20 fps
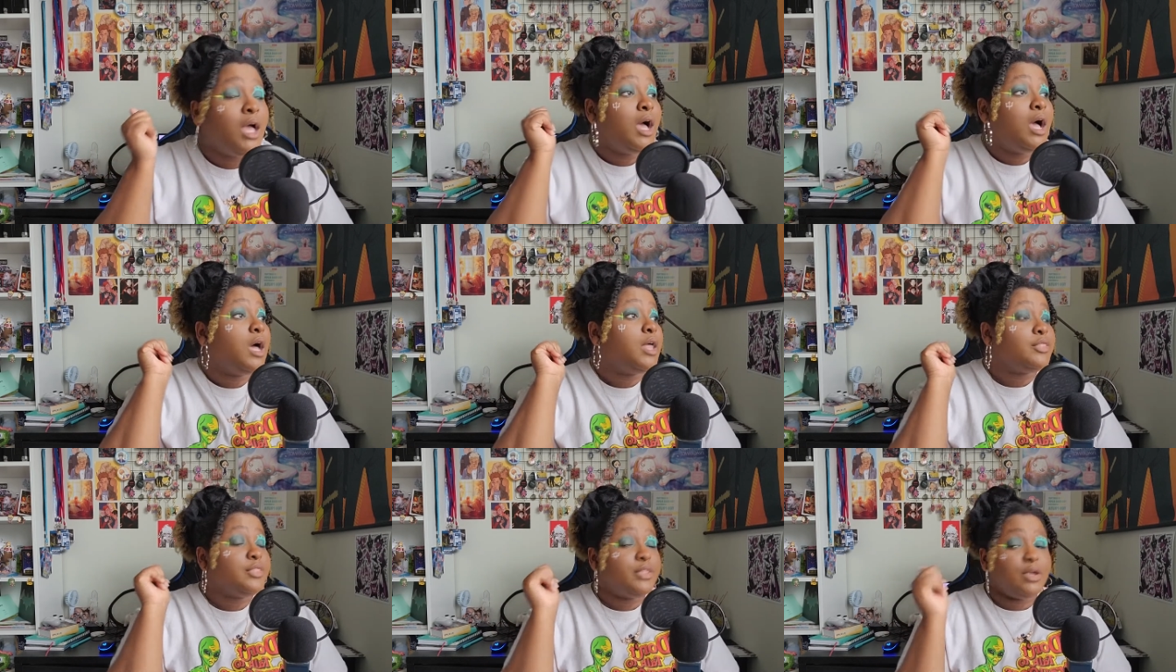
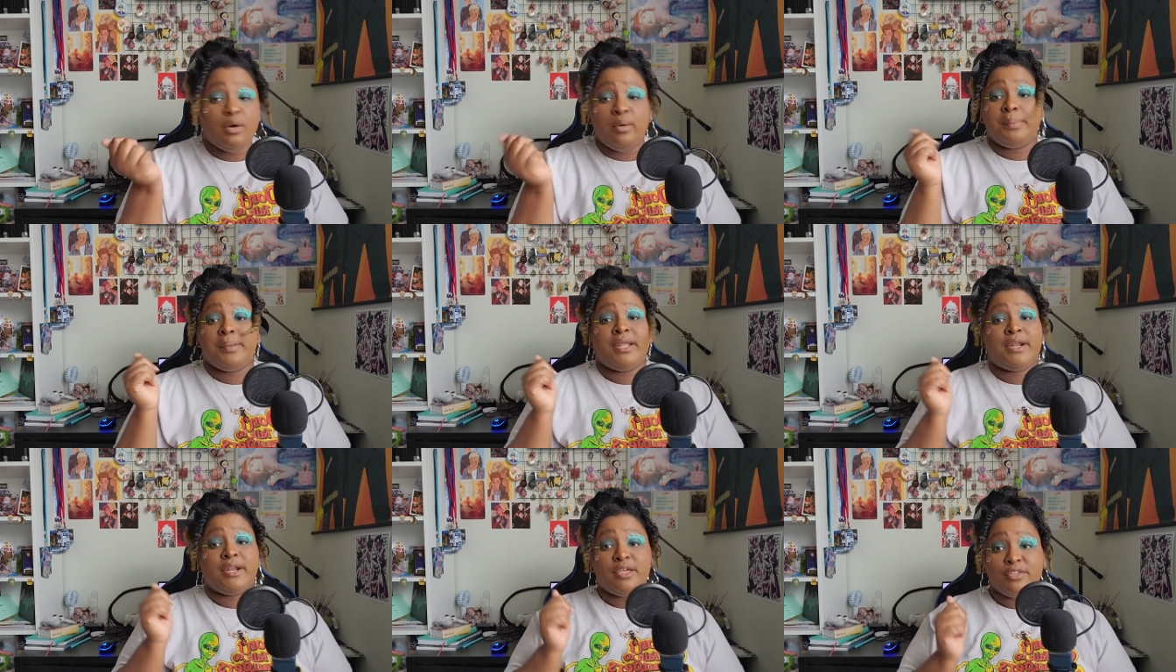there will be
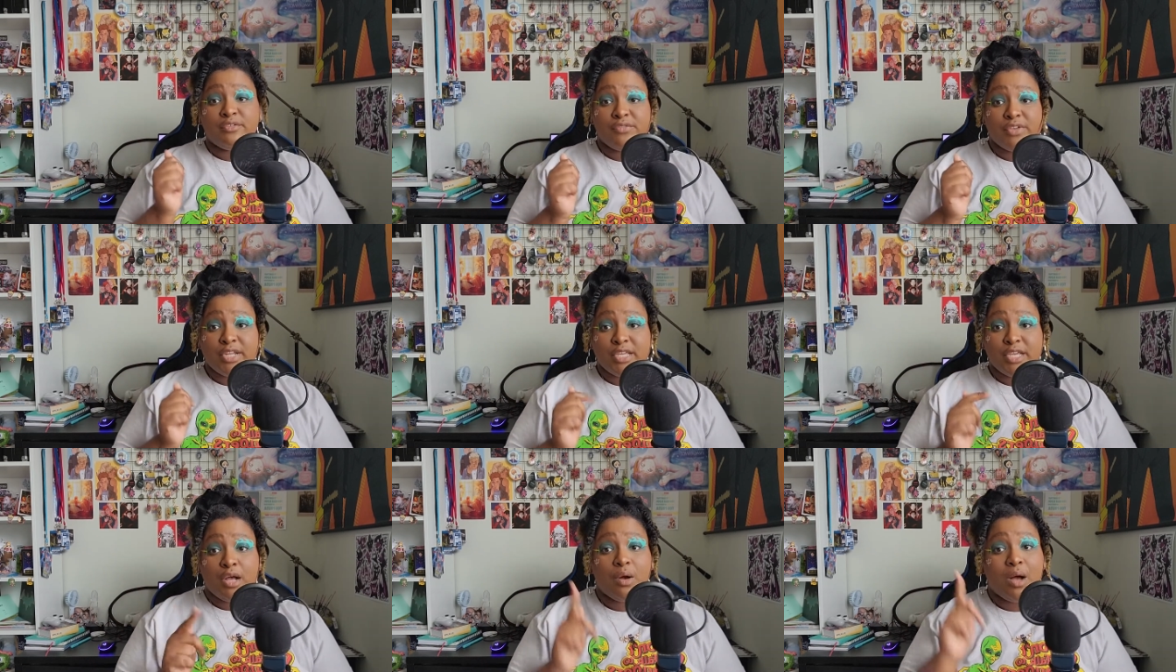another
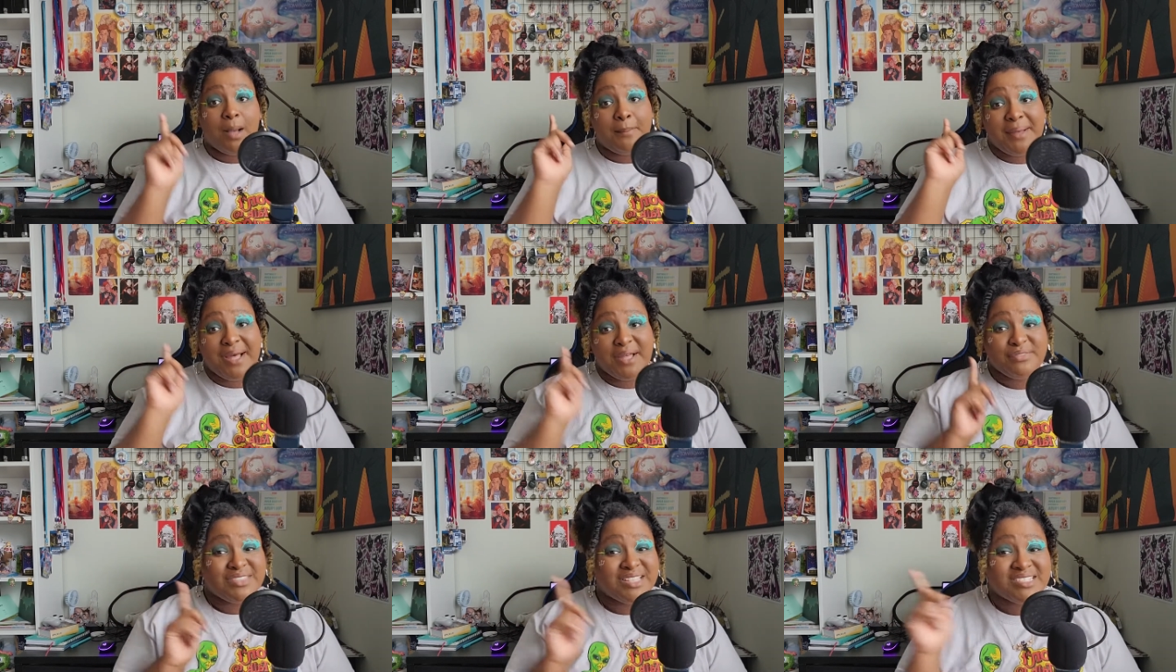video
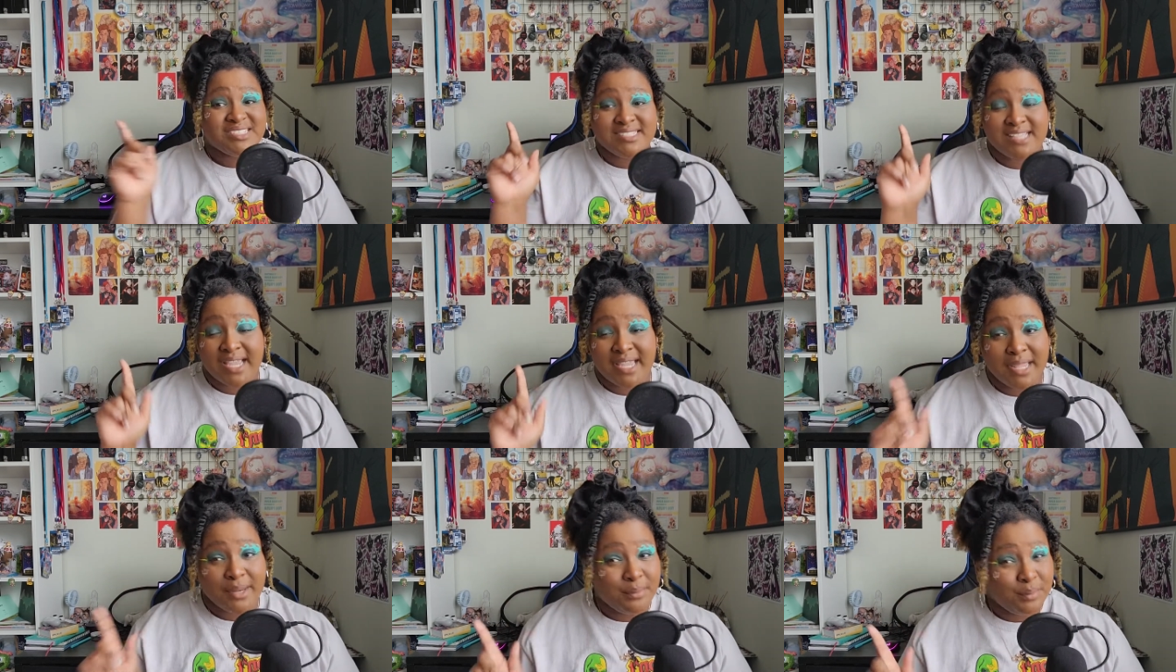about the
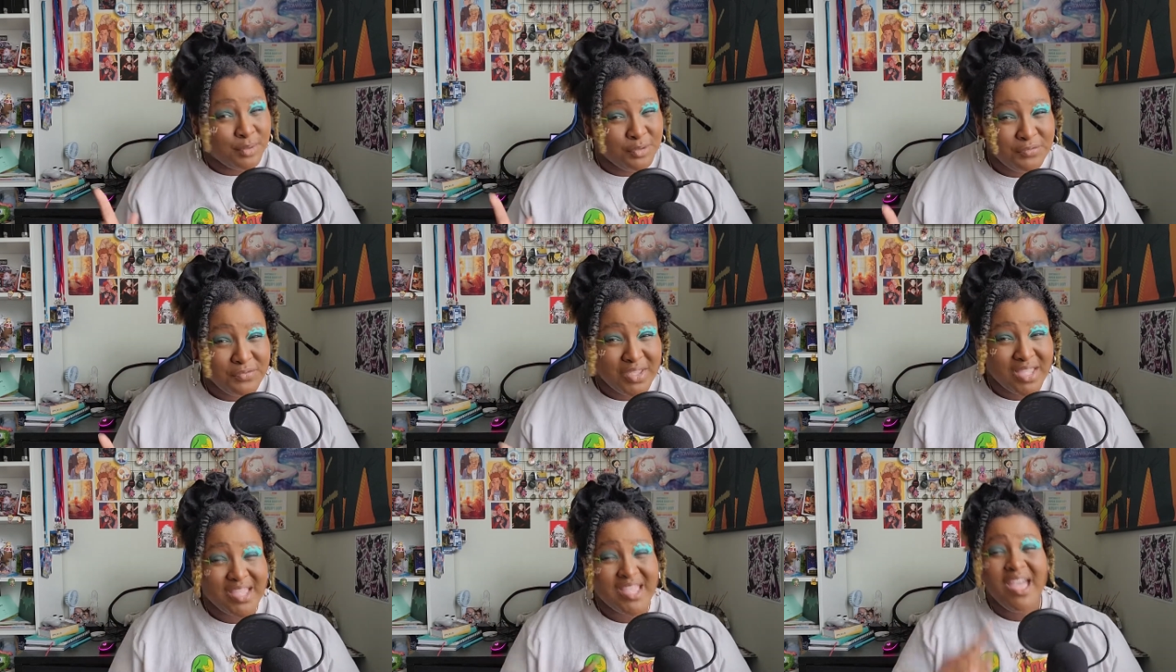second
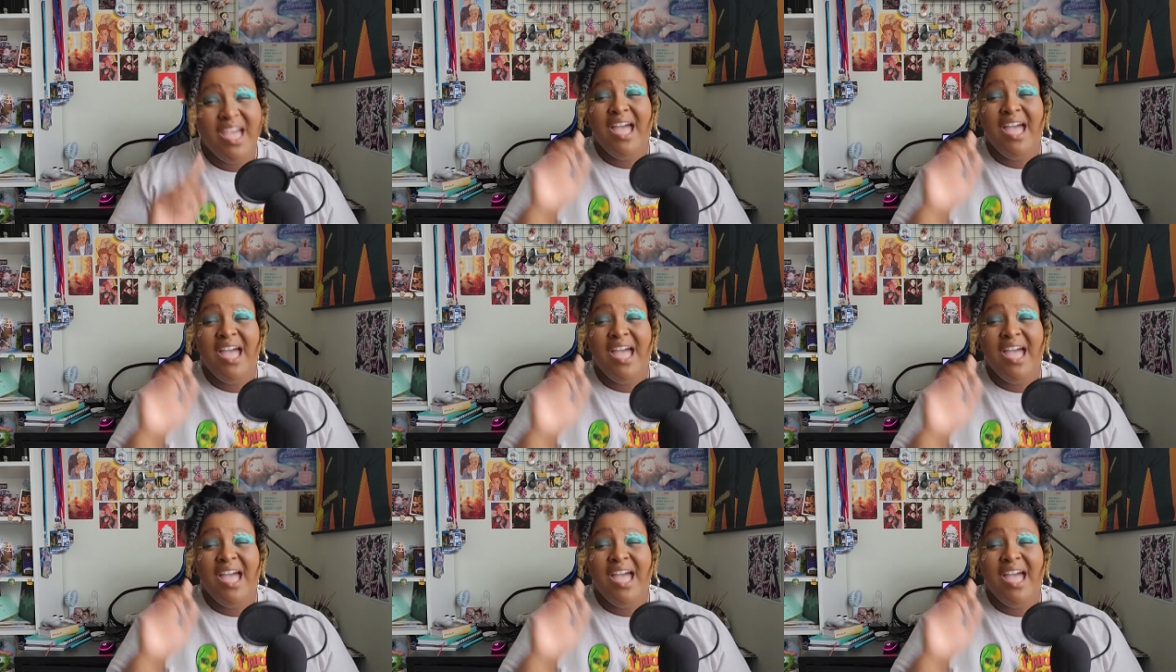movie.